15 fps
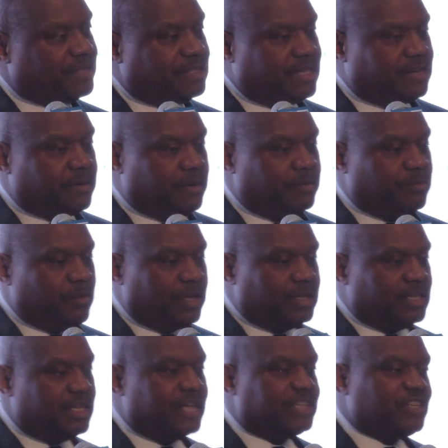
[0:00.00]
and
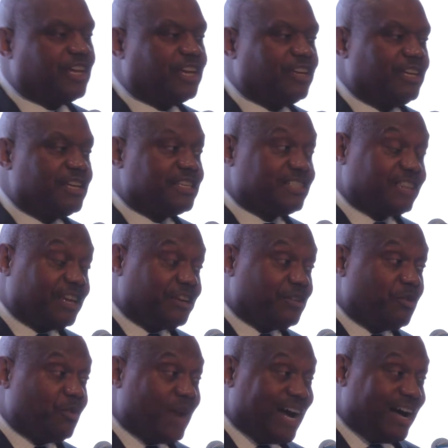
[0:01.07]
it has taken
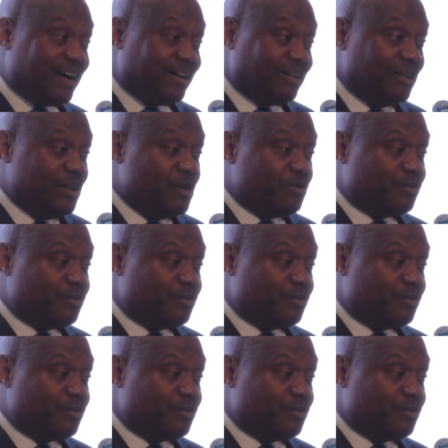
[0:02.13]
a while